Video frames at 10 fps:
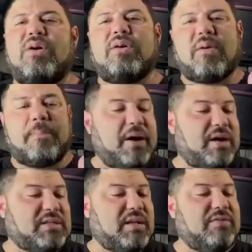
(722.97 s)
a
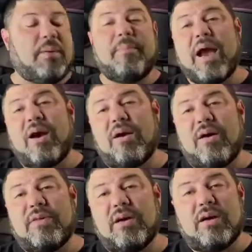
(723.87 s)
comparison of the
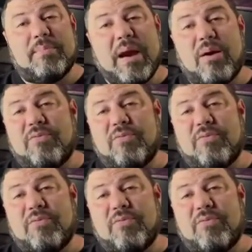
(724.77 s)
Amara